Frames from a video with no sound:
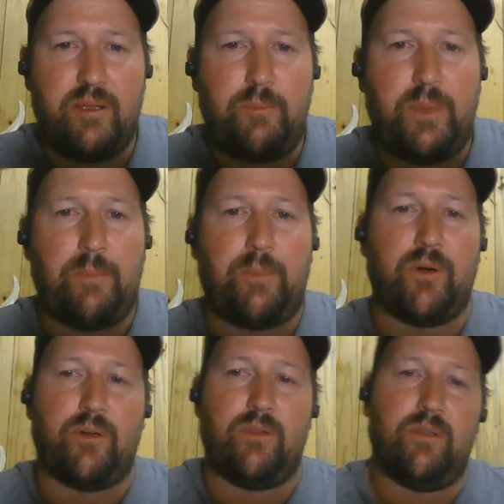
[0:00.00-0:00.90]

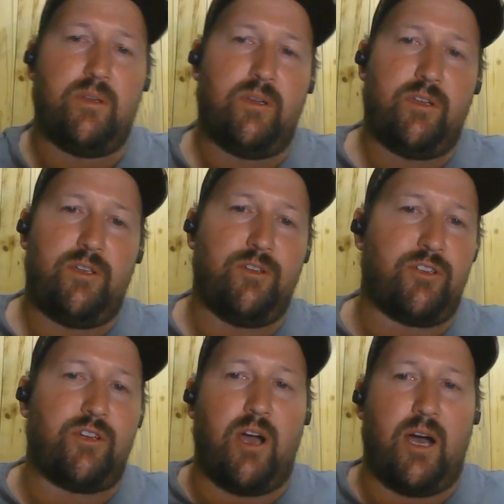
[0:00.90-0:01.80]
people used to
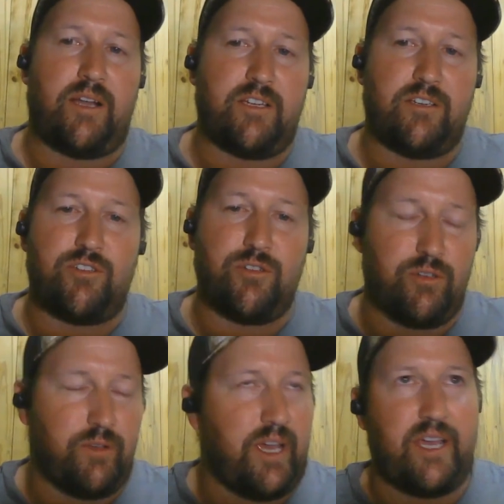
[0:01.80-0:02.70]
go out and
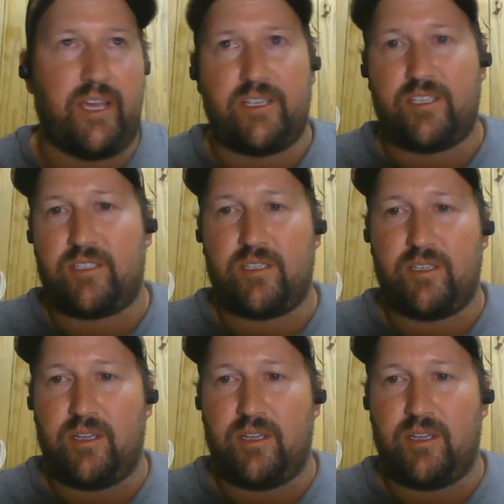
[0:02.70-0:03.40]
do as,